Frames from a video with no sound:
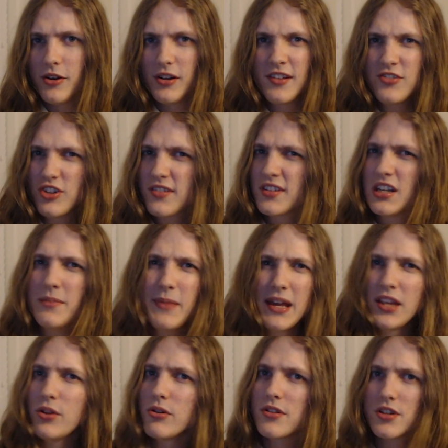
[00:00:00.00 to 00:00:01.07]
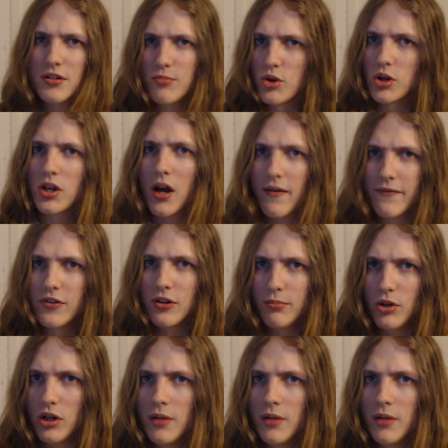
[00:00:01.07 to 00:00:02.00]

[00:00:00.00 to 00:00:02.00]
it's just going to make you a little more comfortable,